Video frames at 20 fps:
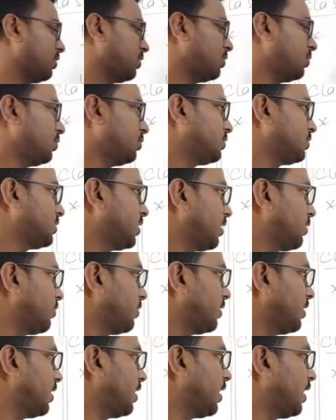to check
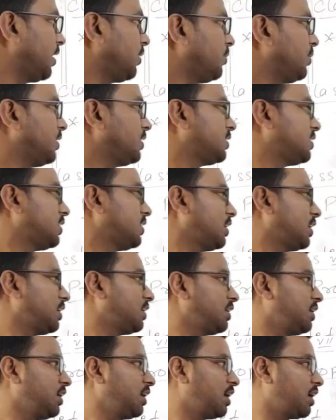whether A, B, C and
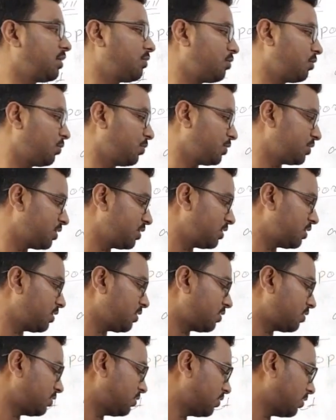D are proportional
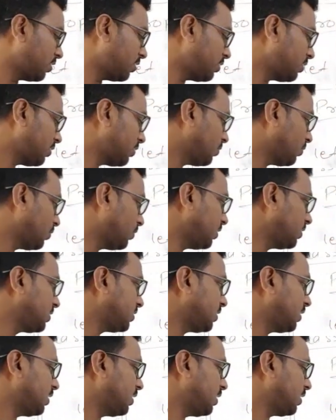or not, we'll
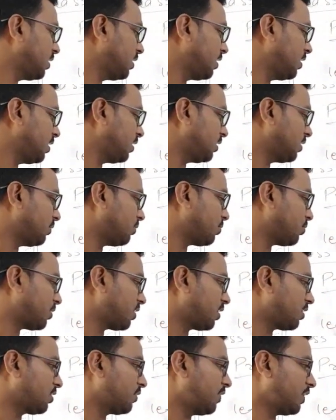see the
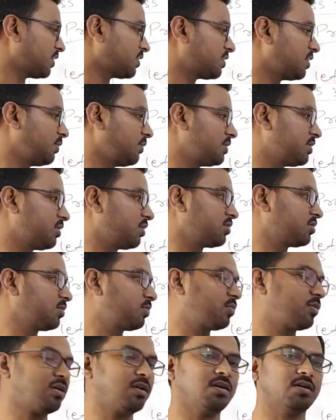product of extreme is equals to
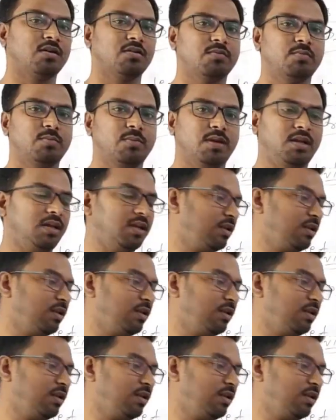product of mean.